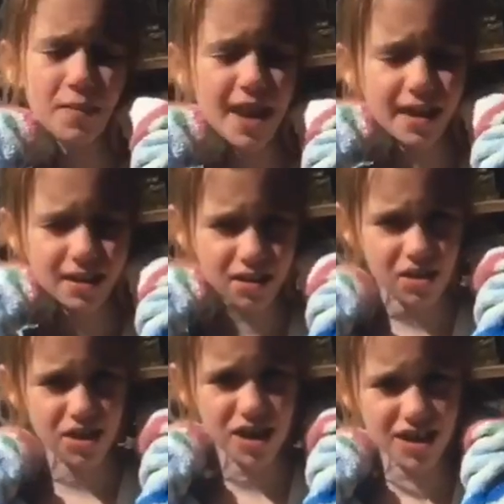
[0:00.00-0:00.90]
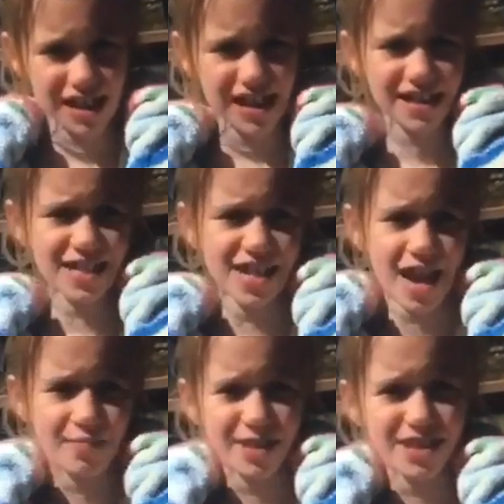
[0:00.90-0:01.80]
Since I have
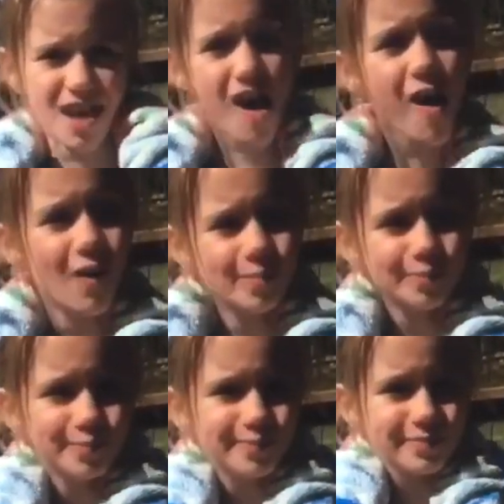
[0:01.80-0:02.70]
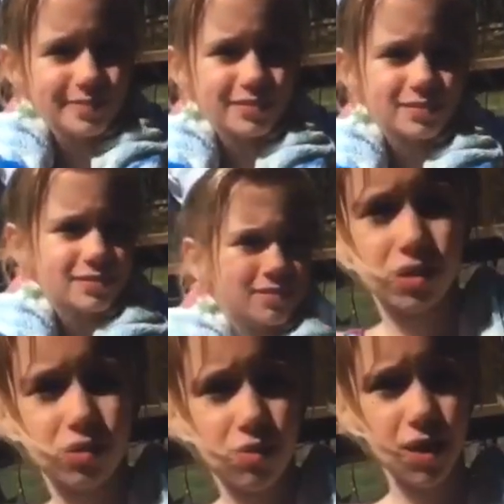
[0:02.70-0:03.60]
over a hundred
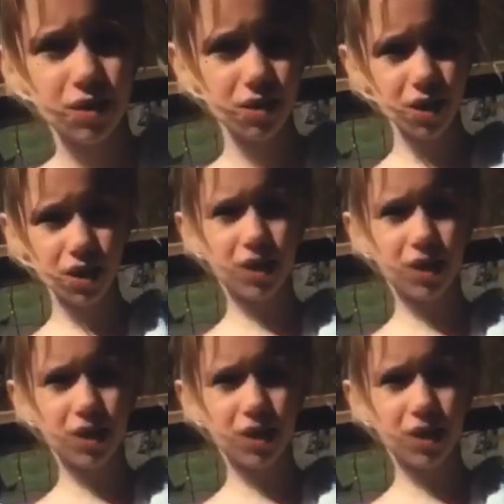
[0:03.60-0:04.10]
videos, you